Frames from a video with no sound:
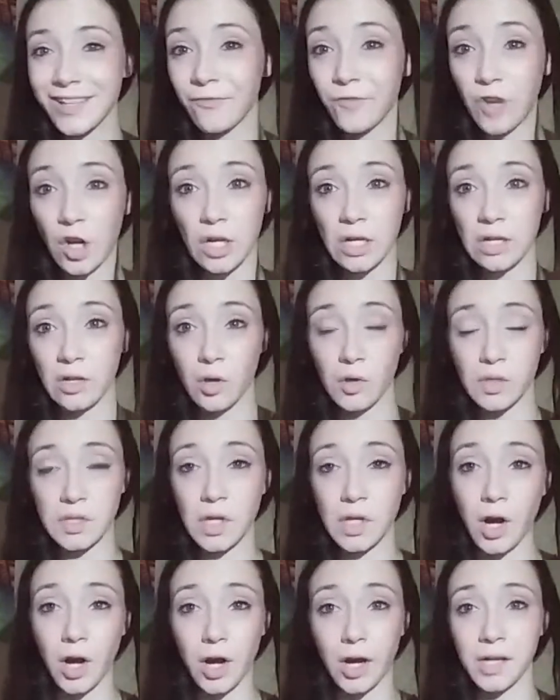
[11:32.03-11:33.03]
very close
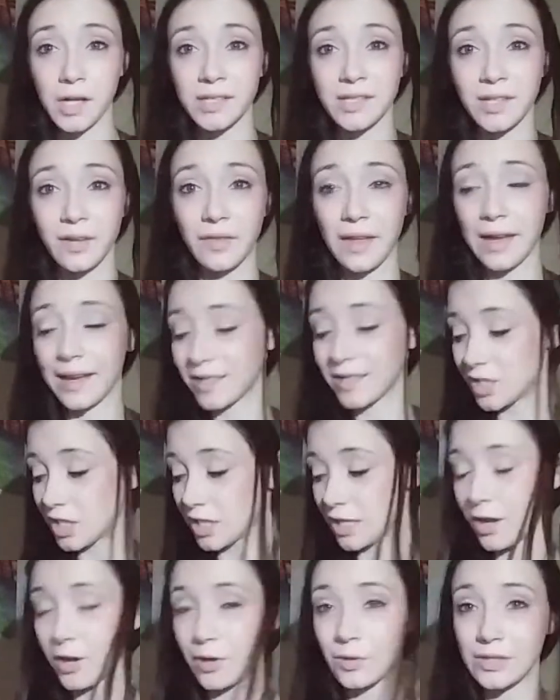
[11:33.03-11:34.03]
to her so that she
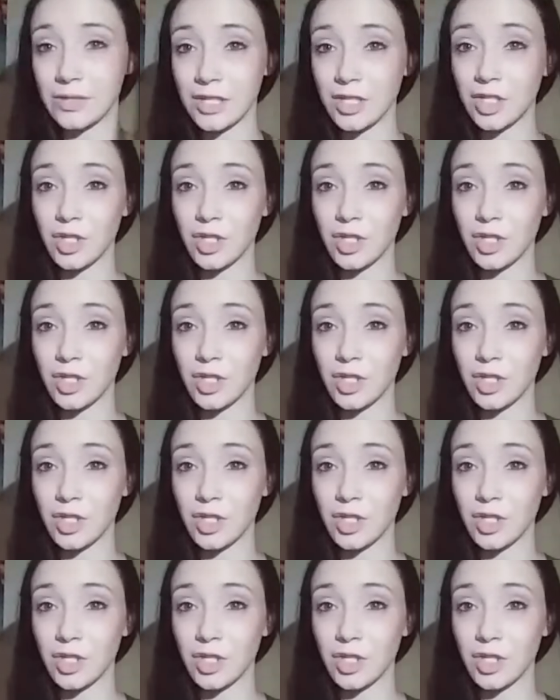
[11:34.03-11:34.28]
knows to